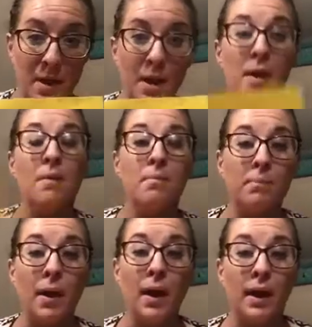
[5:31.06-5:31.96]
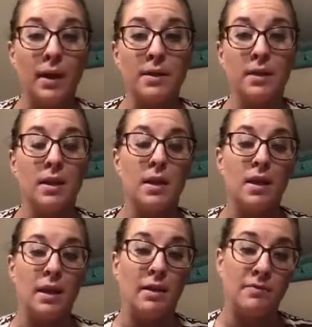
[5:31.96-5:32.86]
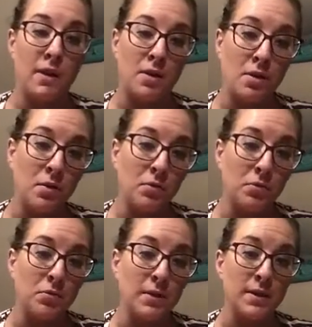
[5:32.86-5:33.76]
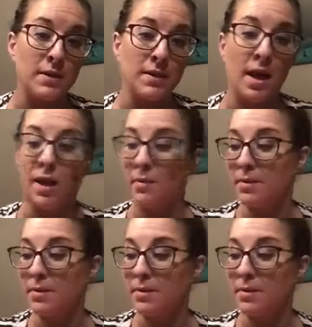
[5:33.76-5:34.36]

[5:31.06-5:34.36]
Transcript: But if they go through these steps,